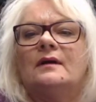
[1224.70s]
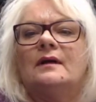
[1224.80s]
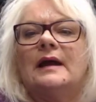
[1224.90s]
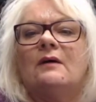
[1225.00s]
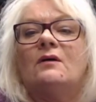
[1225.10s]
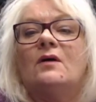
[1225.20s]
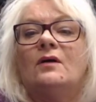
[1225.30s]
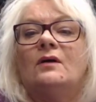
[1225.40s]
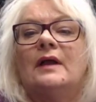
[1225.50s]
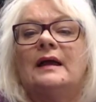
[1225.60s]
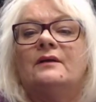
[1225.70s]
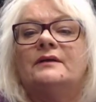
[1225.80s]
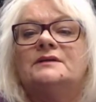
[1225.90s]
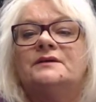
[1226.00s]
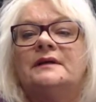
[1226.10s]
Alcohol at a
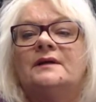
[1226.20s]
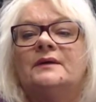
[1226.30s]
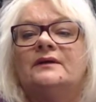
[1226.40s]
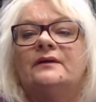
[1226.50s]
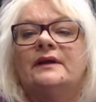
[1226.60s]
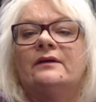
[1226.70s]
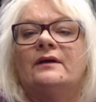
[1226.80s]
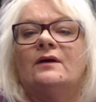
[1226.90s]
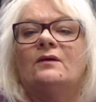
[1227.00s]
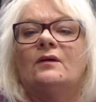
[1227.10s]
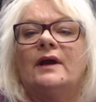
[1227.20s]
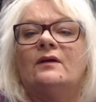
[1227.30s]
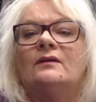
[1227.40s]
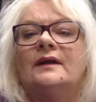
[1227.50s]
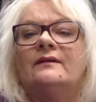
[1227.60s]
retreat I went to a year ago. Carol
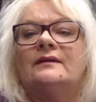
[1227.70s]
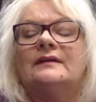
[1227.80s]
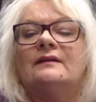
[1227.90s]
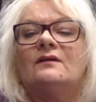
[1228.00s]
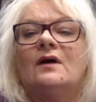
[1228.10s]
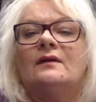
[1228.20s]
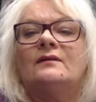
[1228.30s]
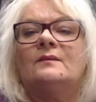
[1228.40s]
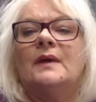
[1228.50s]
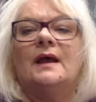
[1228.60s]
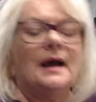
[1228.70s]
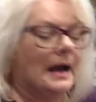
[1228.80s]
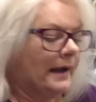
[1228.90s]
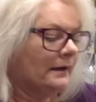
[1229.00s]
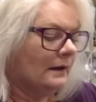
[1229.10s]
Davis, that's awesome.
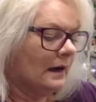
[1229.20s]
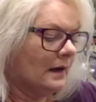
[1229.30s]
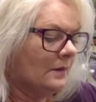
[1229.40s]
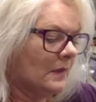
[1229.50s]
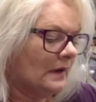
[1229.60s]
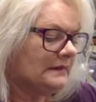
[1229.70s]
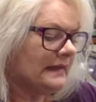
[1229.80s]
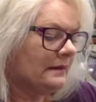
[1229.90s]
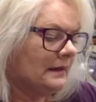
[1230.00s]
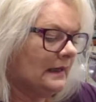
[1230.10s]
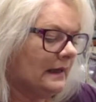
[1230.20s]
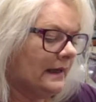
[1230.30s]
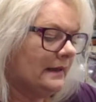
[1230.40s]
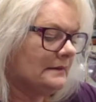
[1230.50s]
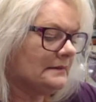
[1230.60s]
I on Saturday
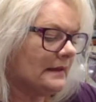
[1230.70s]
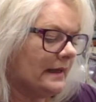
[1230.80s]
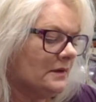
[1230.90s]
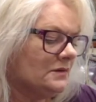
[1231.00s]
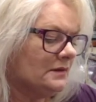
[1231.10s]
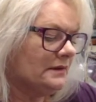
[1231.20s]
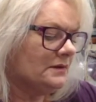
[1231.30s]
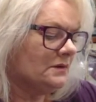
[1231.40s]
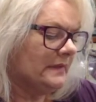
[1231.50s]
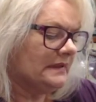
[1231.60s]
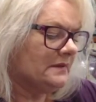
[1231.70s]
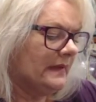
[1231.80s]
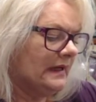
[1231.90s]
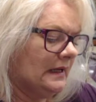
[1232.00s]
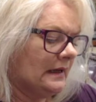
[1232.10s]
nights I usually do mixed
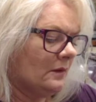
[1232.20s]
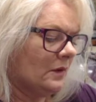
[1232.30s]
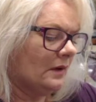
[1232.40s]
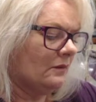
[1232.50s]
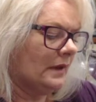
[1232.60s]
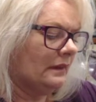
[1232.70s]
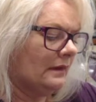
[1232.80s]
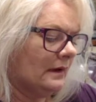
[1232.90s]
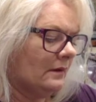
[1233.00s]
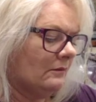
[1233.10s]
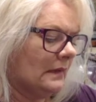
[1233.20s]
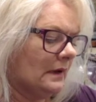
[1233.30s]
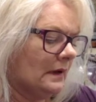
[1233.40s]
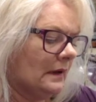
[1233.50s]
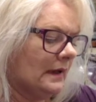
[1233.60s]
media, and I work with
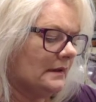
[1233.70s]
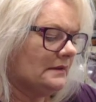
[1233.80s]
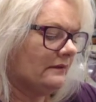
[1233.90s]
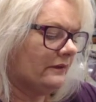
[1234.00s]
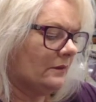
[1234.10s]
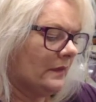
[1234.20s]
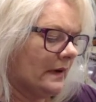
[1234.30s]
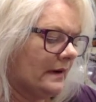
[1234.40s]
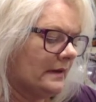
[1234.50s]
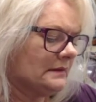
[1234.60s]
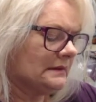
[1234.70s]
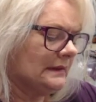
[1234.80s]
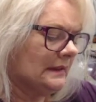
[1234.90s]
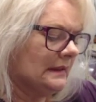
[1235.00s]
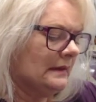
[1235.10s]
a lot of different products.
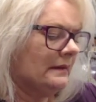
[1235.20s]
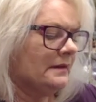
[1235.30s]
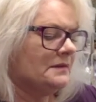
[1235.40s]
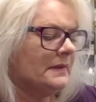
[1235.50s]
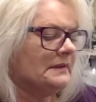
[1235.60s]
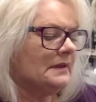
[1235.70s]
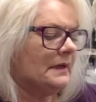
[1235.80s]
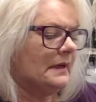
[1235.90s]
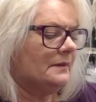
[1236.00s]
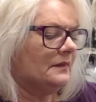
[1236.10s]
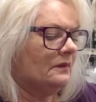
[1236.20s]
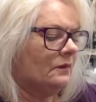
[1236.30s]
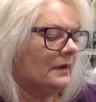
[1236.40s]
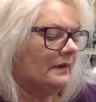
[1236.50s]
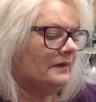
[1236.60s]
There's been times
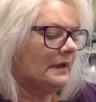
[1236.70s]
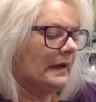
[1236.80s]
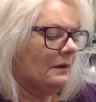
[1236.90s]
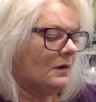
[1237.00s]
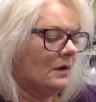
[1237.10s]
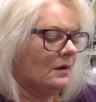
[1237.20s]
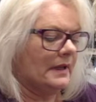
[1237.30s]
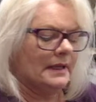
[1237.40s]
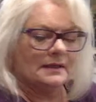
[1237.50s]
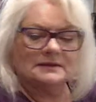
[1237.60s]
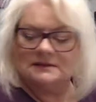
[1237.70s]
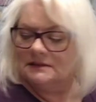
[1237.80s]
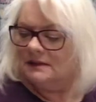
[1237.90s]
when I've done alcohol inks,